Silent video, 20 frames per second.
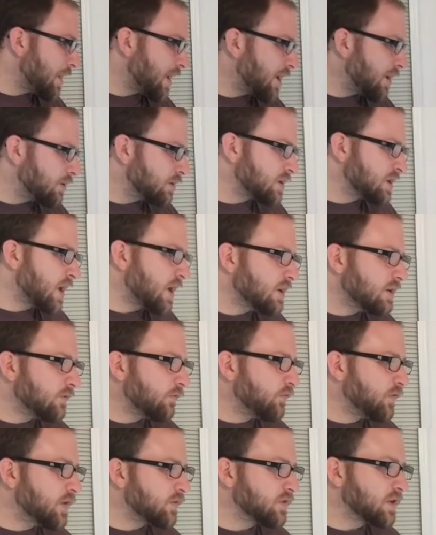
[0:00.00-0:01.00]
about 10
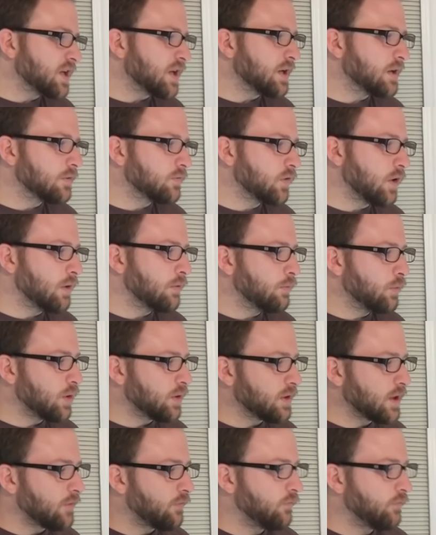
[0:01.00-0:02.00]
to 15 of them
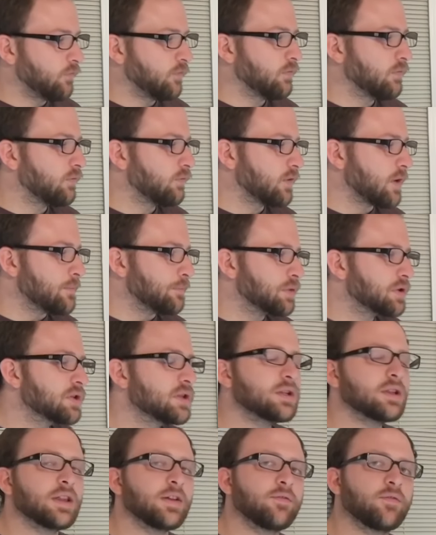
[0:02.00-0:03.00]
when they
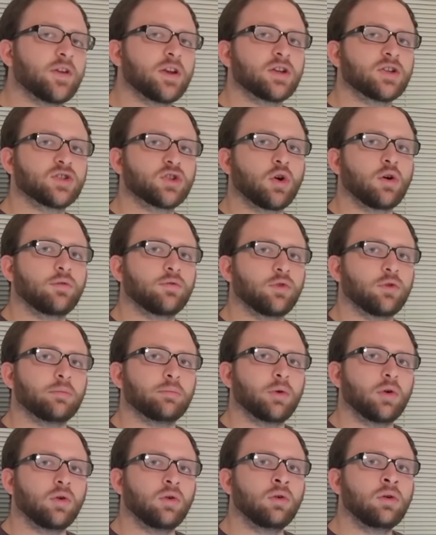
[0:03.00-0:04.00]
completely finish off their
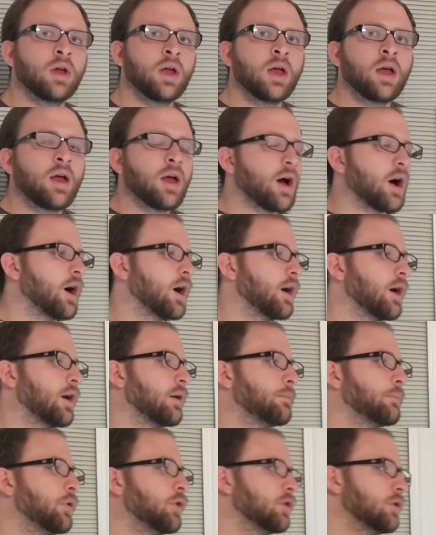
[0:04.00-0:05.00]
bowl.
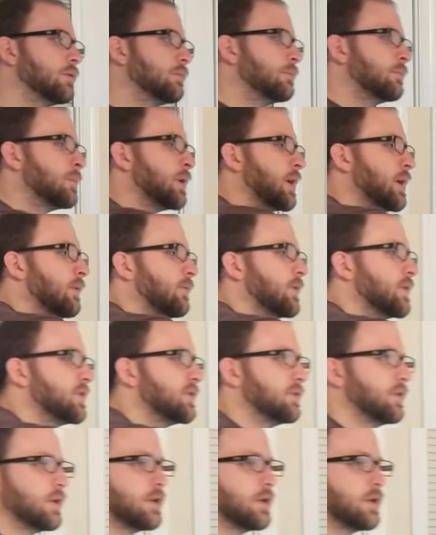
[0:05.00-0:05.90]
Put them in this